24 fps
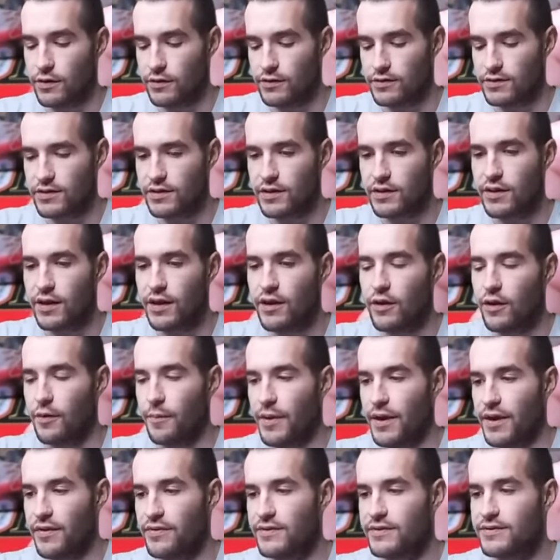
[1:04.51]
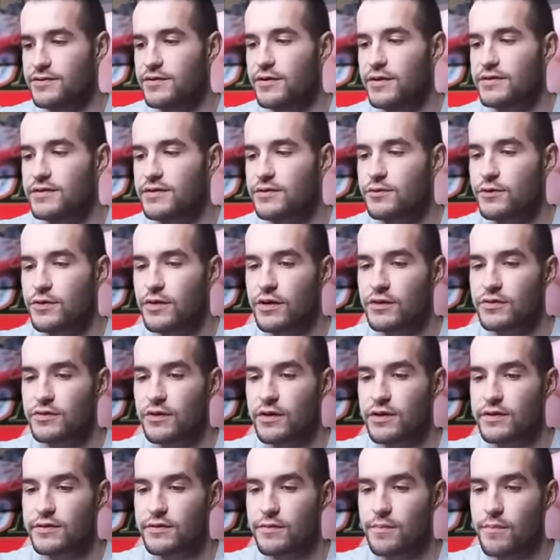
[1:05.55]
I just, oh man, these two thousand two cards
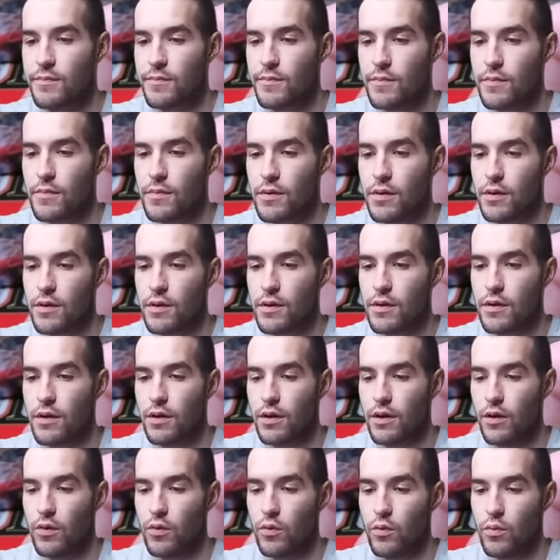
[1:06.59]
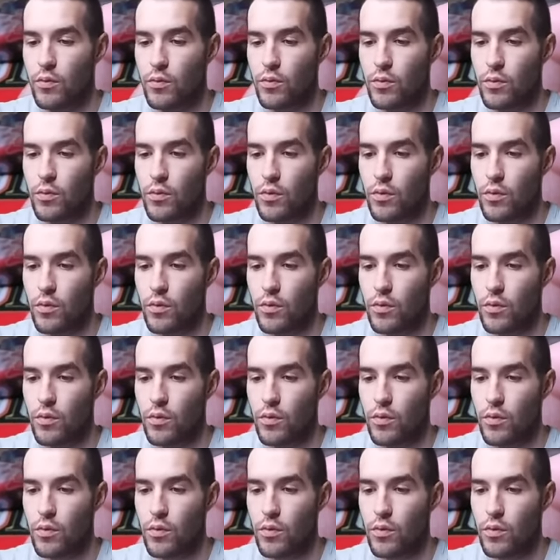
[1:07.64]
are awesome. Oh!